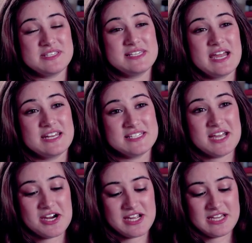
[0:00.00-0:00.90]
is
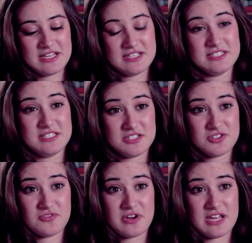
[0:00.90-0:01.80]
sanitary,
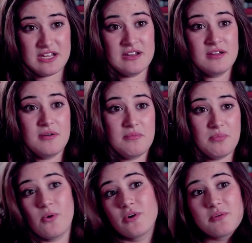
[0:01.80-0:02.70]
discreet,
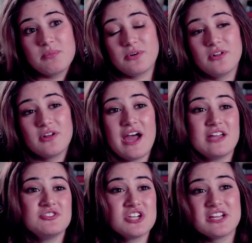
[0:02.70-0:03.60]
portable,
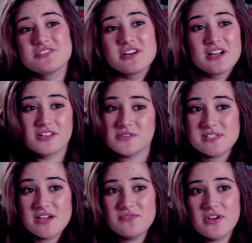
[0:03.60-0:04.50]
and gender
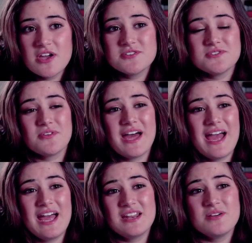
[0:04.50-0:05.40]
inclusive so
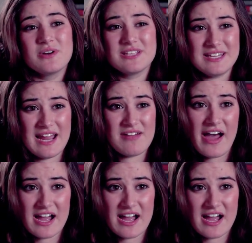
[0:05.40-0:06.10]
that anyone can have